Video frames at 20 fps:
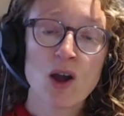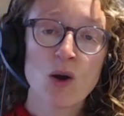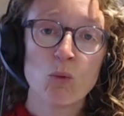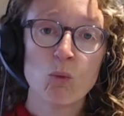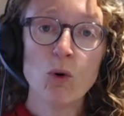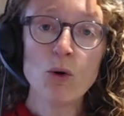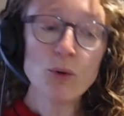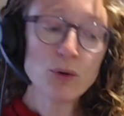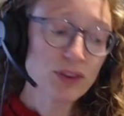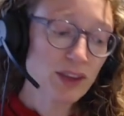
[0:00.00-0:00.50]

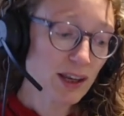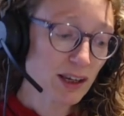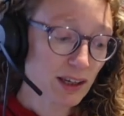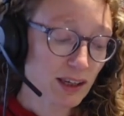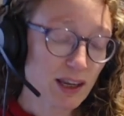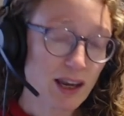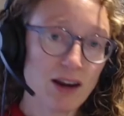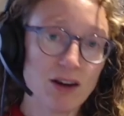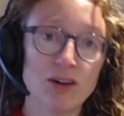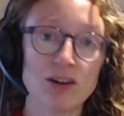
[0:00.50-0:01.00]
what would that
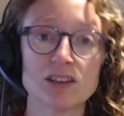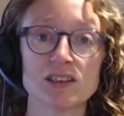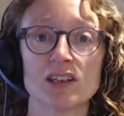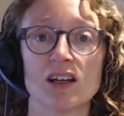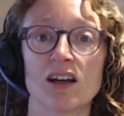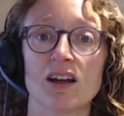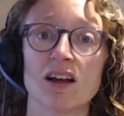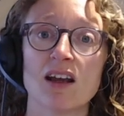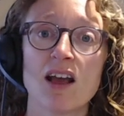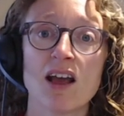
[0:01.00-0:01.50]

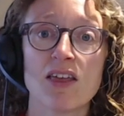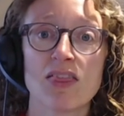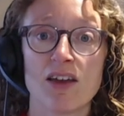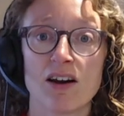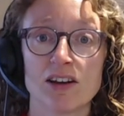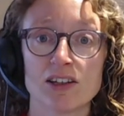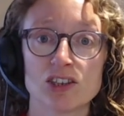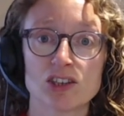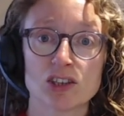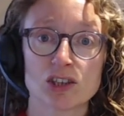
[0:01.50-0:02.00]
character that
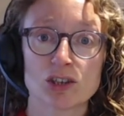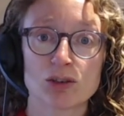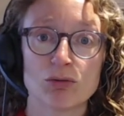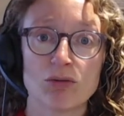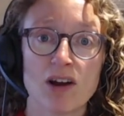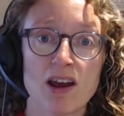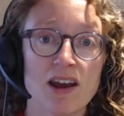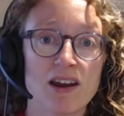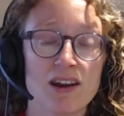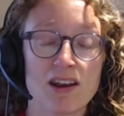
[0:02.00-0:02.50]
i just
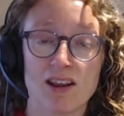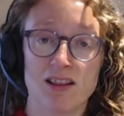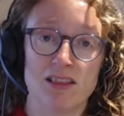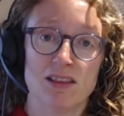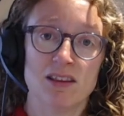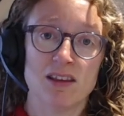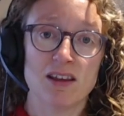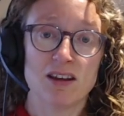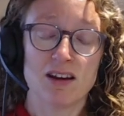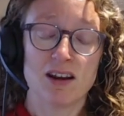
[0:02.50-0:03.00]
read
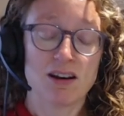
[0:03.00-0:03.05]
in in,